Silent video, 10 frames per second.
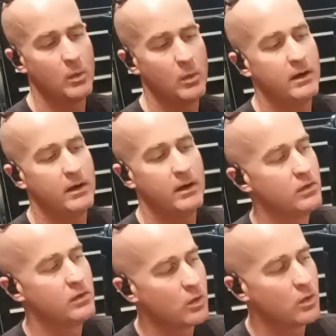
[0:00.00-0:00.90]
Solid
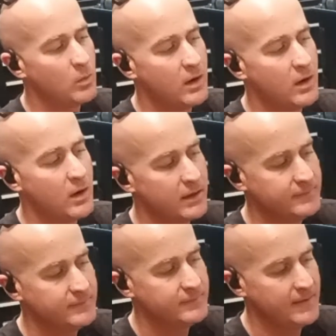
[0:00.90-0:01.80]
core wire
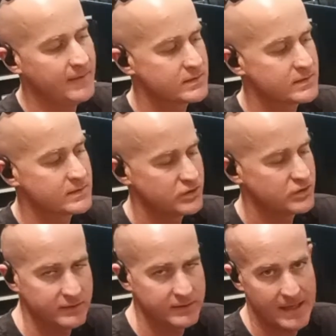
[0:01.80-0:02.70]
takes shielding
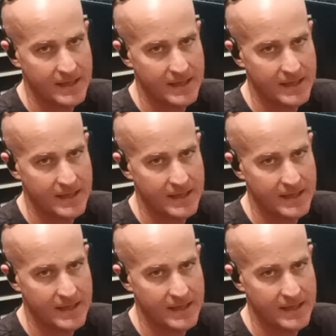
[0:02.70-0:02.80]
gas.